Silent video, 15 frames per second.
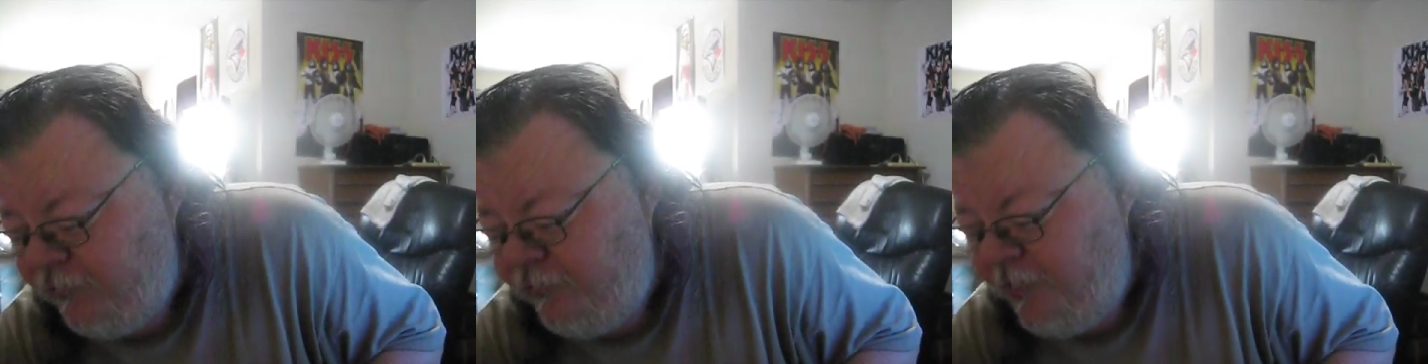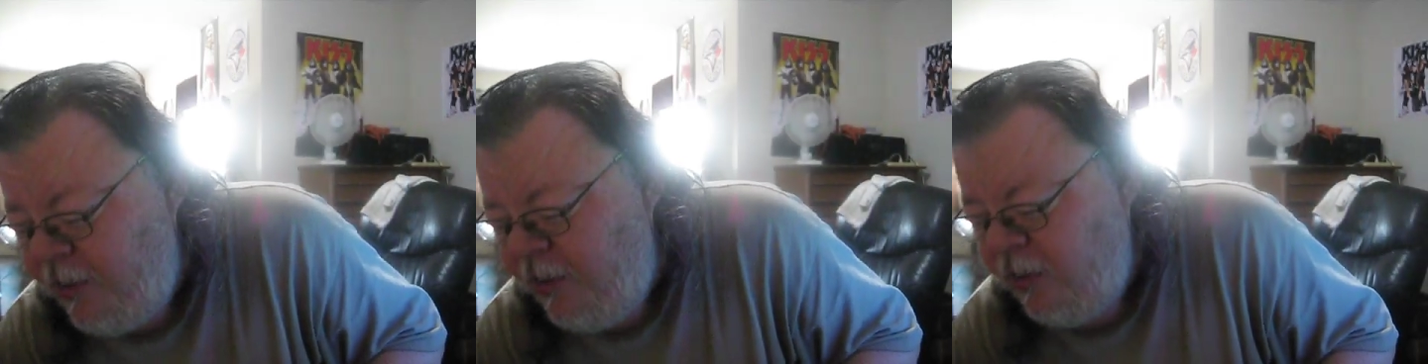
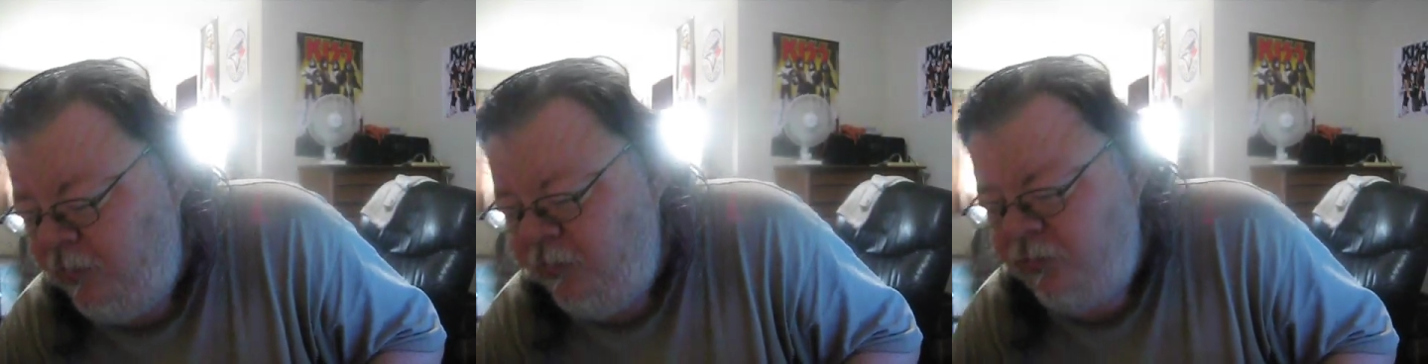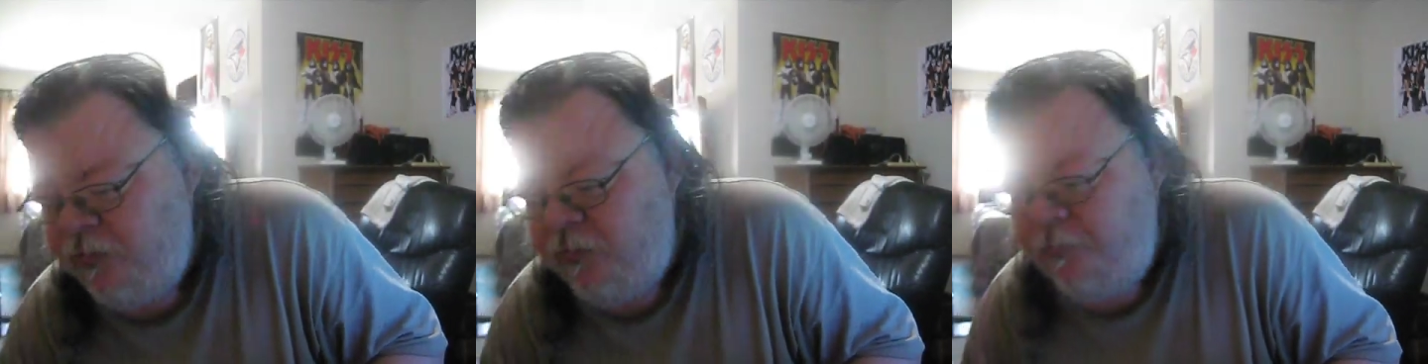
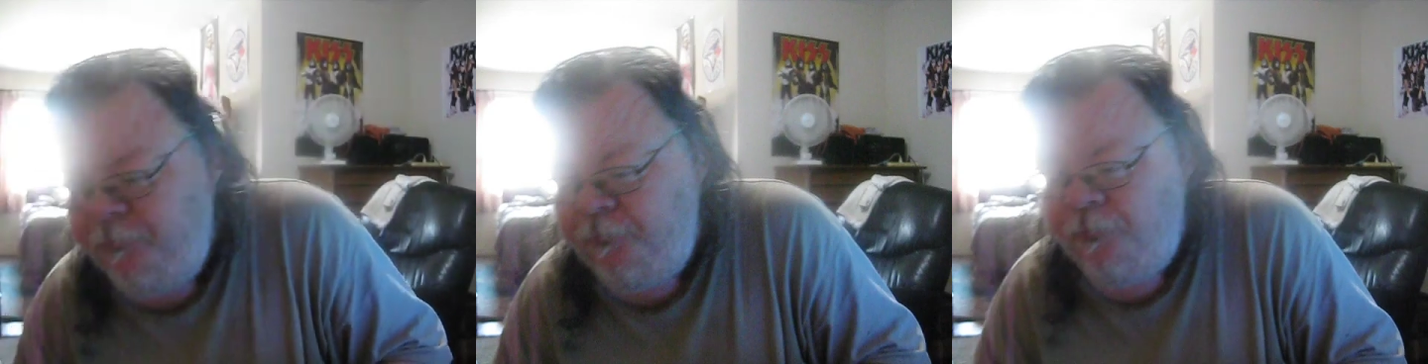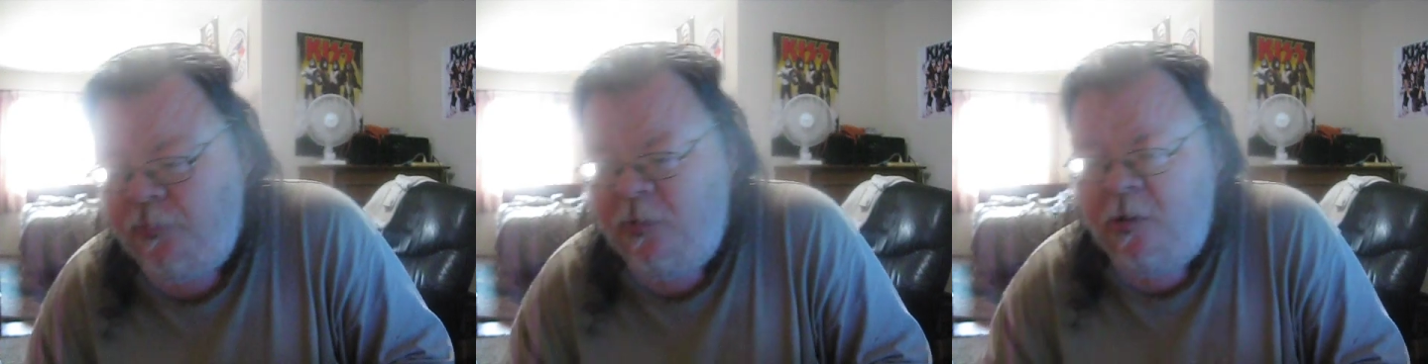now, so
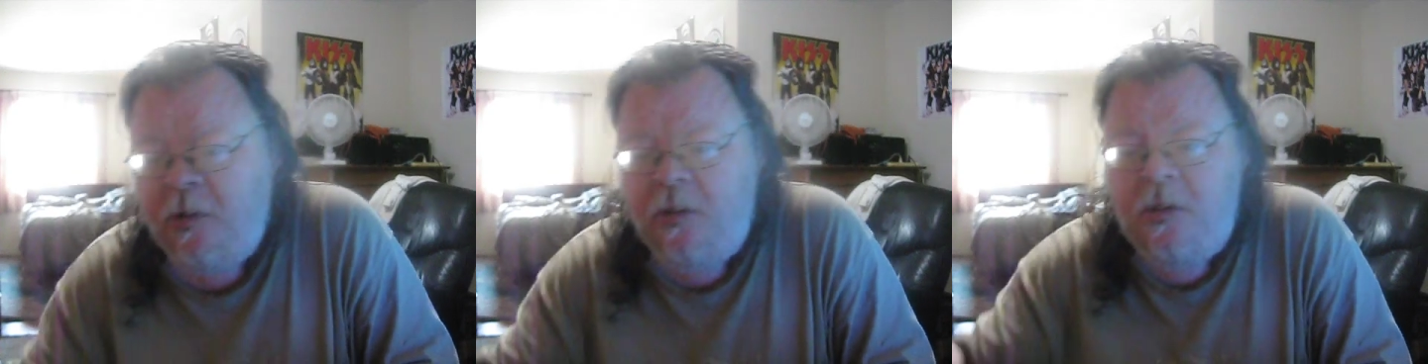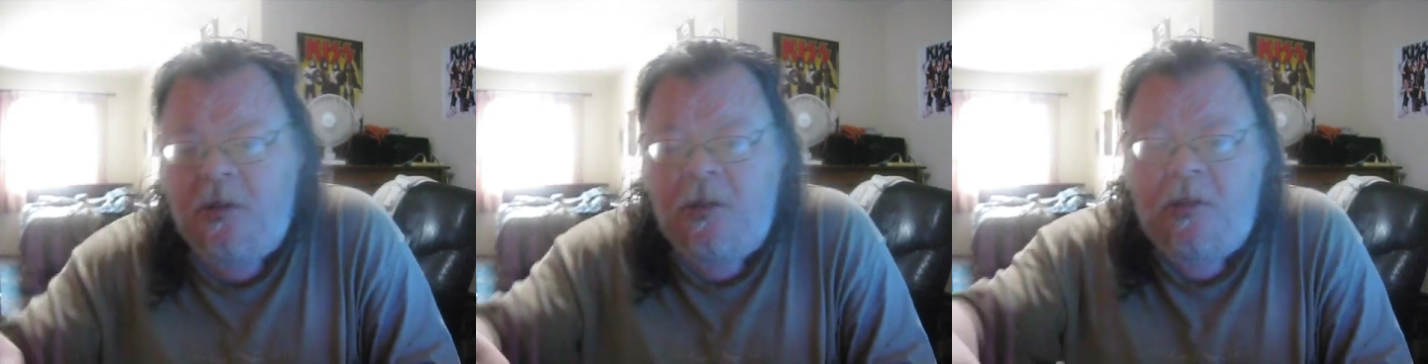
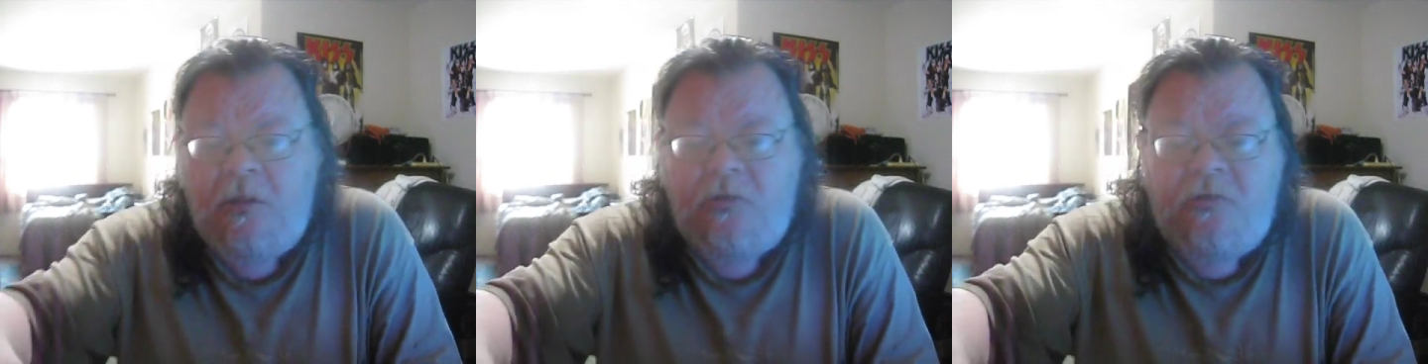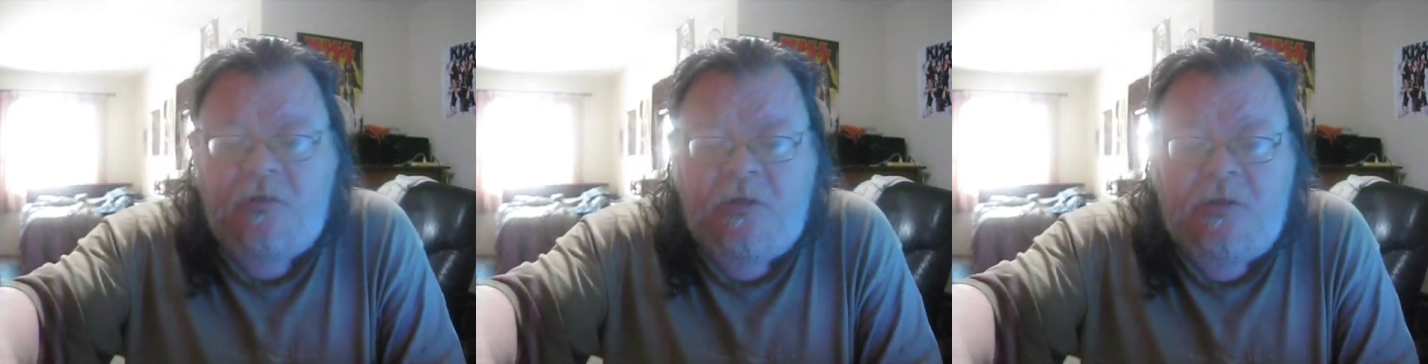
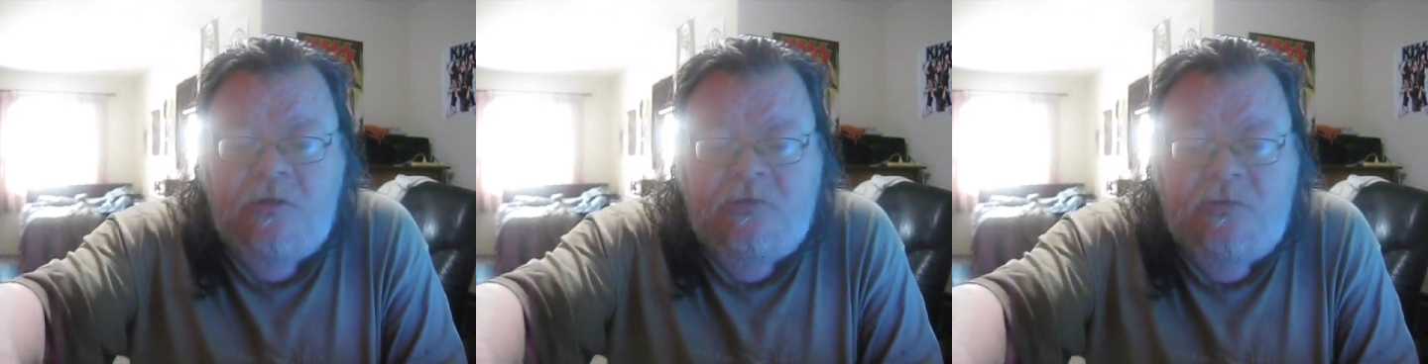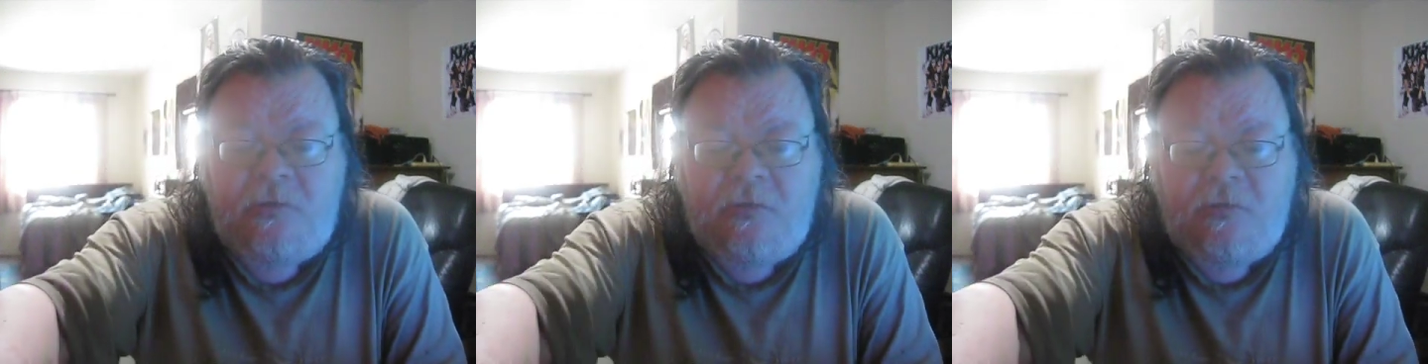it's a
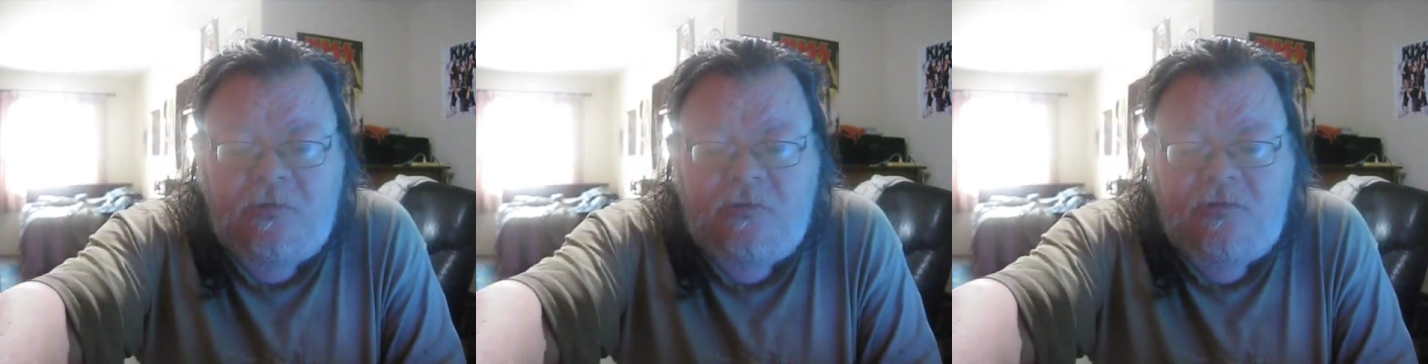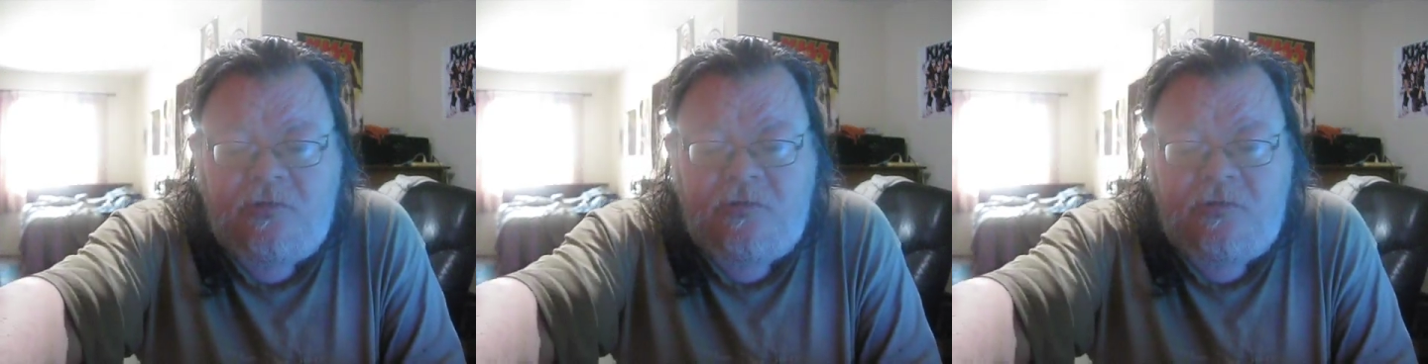good